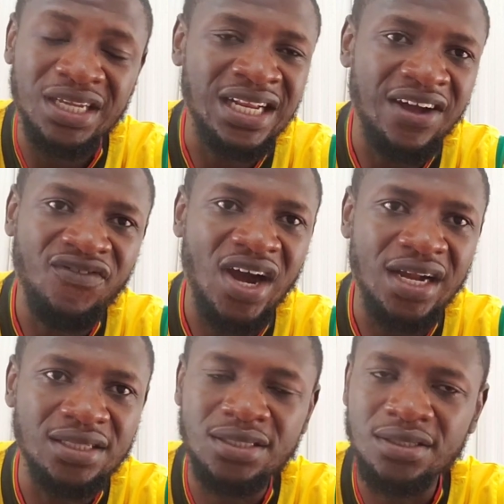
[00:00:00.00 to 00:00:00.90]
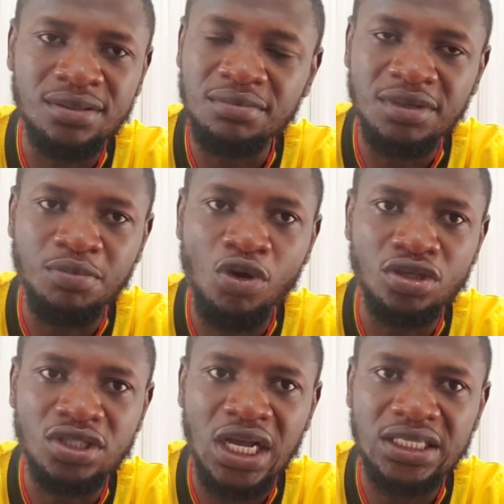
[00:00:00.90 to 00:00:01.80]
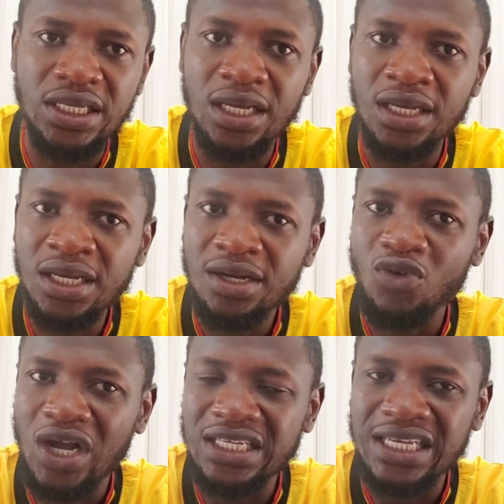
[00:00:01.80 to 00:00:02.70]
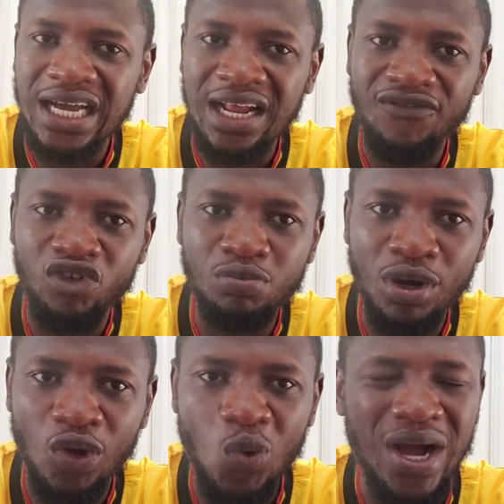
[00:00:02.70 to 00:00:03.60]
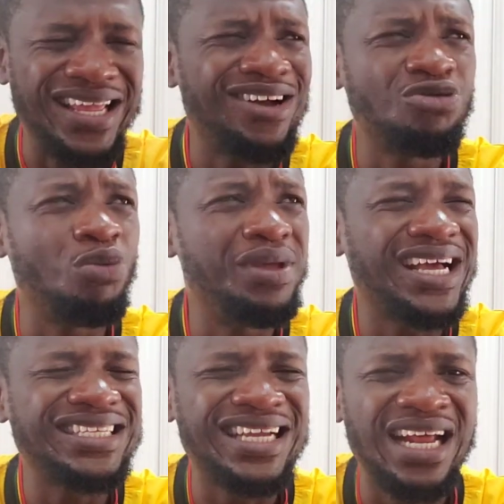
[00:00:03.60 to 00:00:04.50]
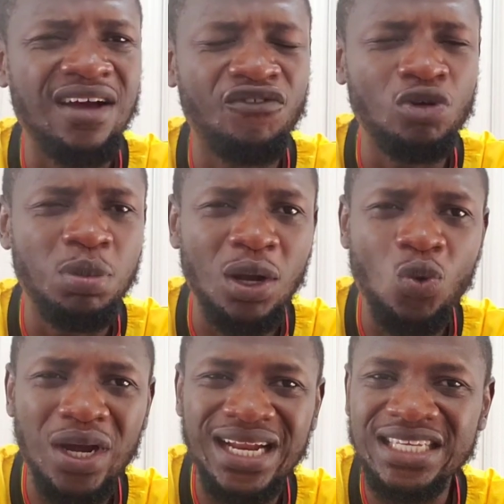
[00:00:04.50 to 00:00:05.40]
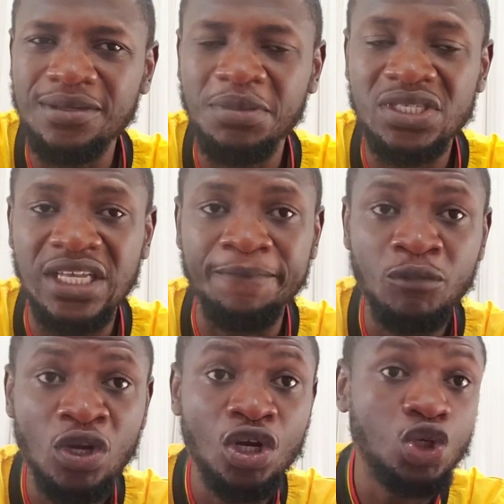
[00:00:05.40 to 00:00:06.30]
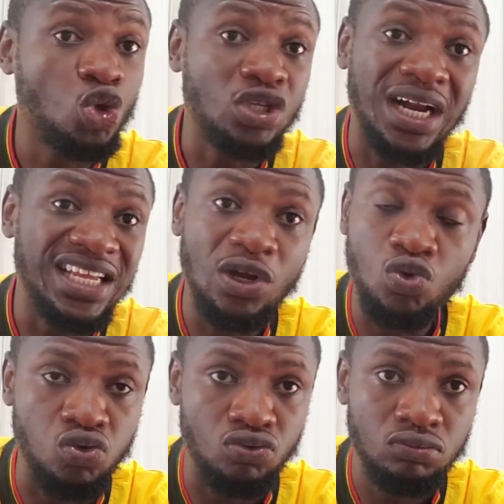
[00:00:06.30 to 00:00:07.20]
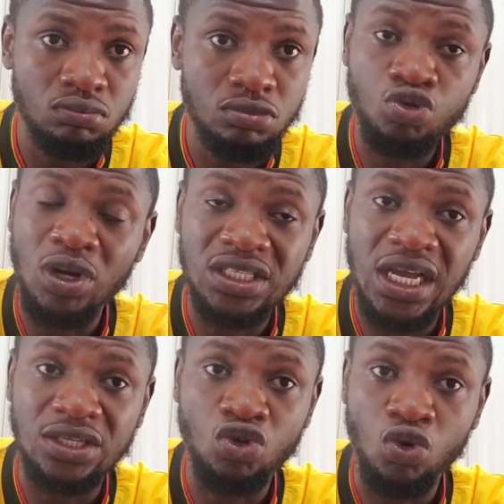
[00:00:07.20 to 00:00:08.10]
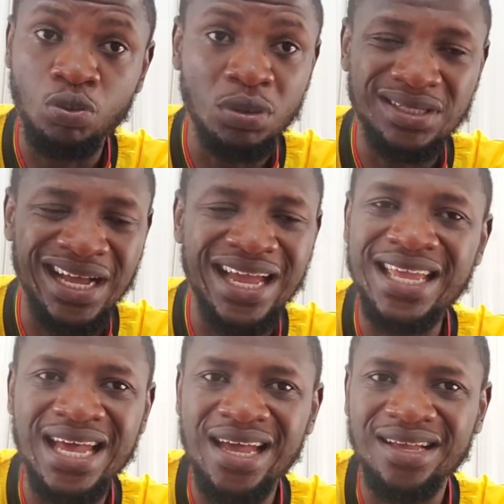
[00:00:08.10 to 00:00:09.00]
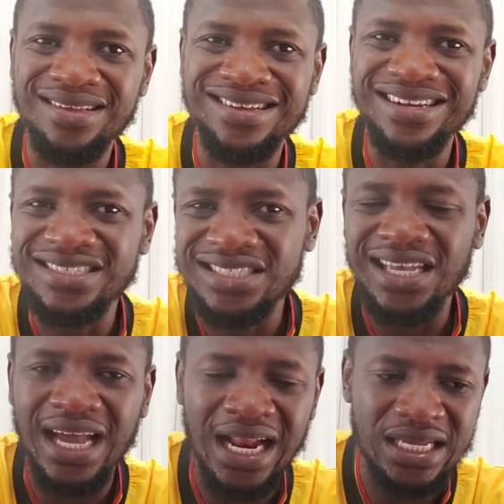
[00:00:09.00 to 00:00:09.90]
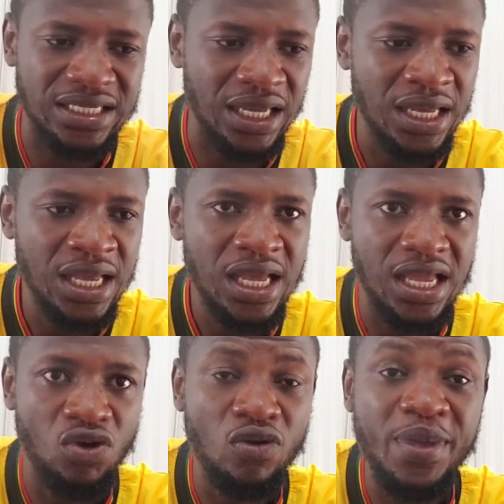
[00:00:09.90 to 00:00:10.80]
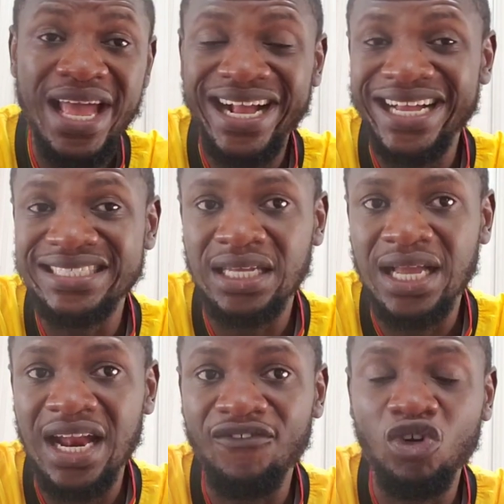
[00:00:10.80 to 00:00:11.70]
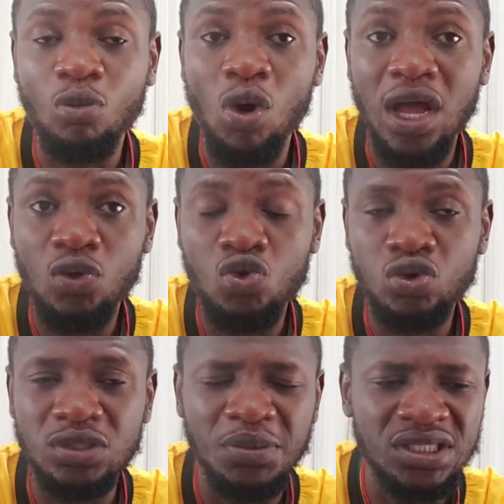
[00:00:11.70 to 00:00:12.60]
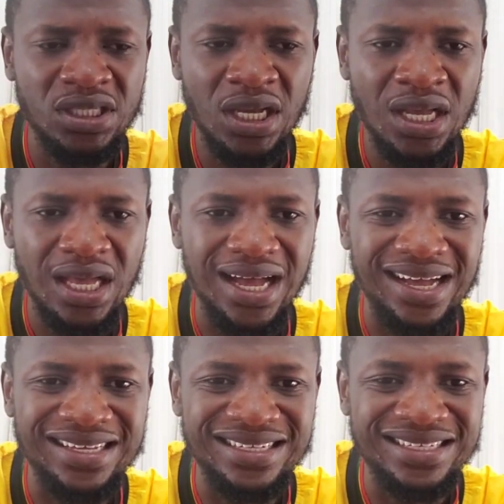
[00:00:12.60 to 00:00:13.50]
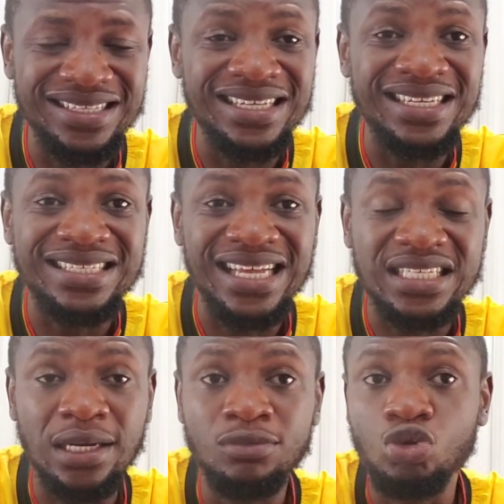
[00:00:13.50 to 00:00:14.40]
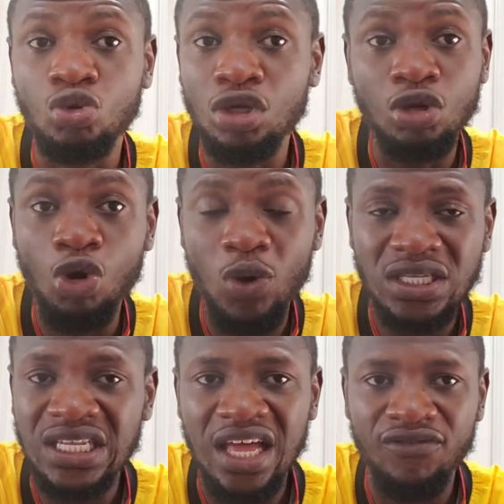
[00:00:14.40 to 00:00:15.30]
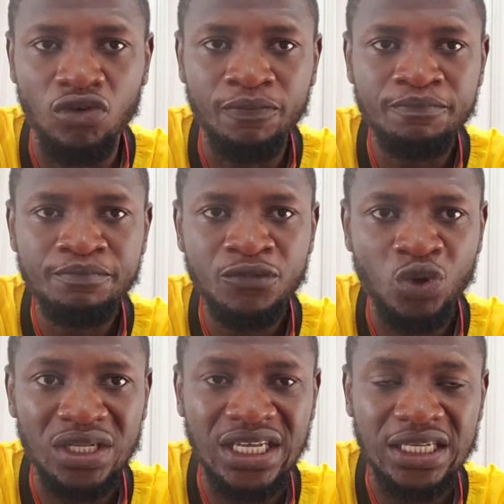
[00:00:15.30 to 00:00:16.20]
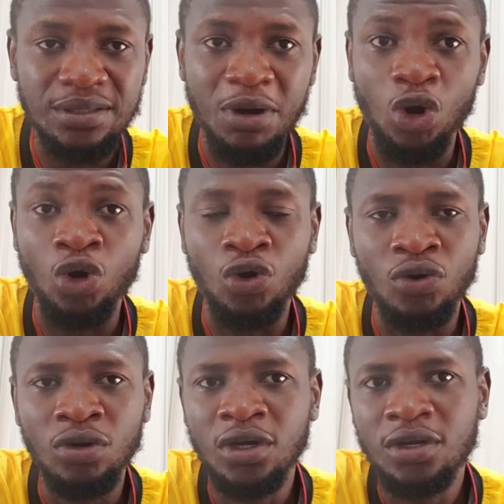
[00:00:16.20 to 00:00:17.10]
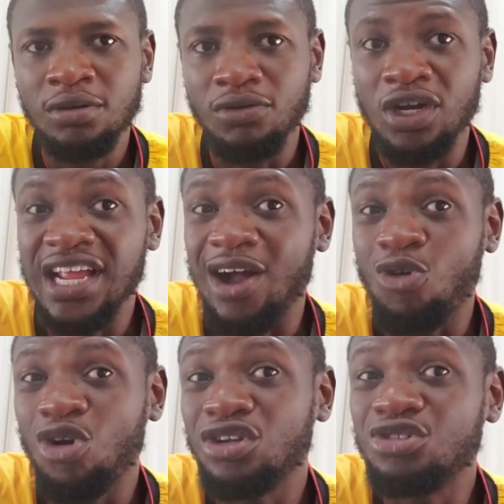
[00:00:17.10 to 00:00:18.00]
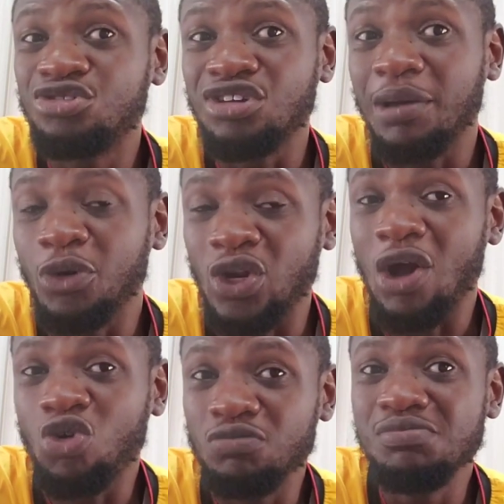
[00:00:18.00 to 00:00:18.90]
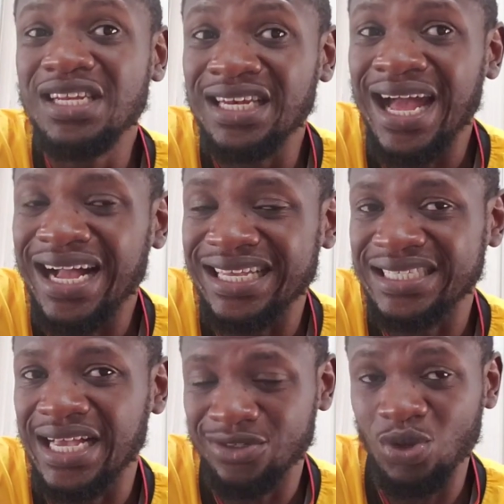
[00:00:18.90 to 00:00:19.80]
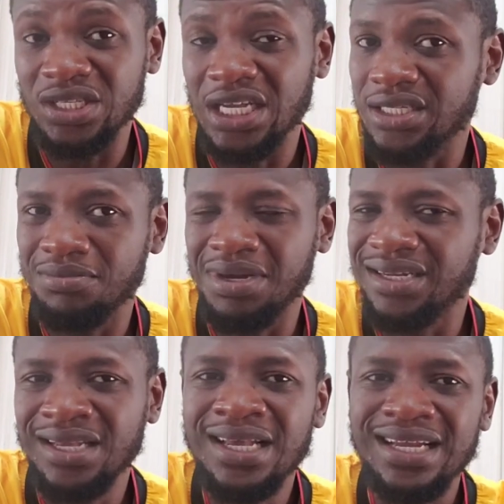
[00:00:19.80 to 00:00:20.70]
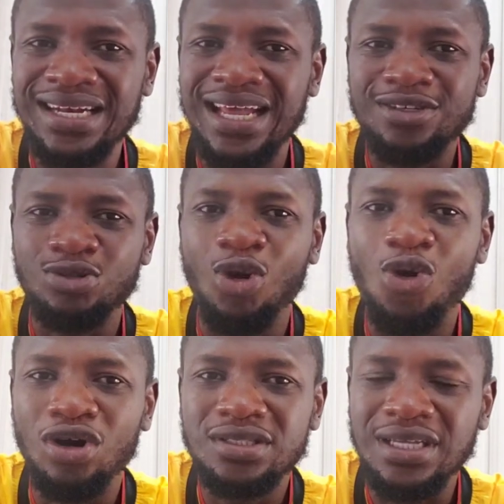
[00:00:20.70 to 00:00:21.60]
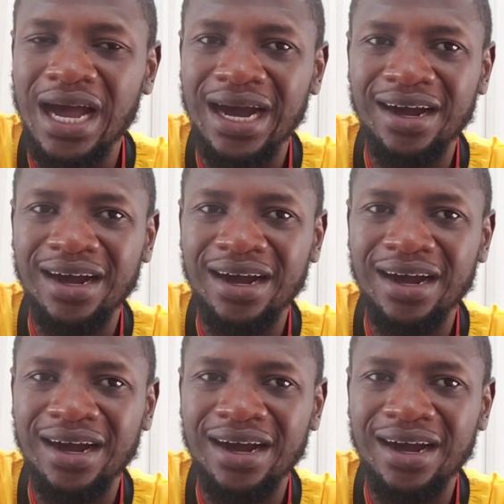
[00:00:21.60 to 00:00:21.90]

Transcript: be in a fight. My boss can say, okay, the Ghana football go. Yeah, because the Ghana football go doesn't mean say totally a good. So, what is that a cliche? And I say, it will be a case Ghana football a good, which means it has come to lowest level. So, what is it? But I don't know. Well, they are called Utram, they are called Mini Nankasa, so what I said, but that's not what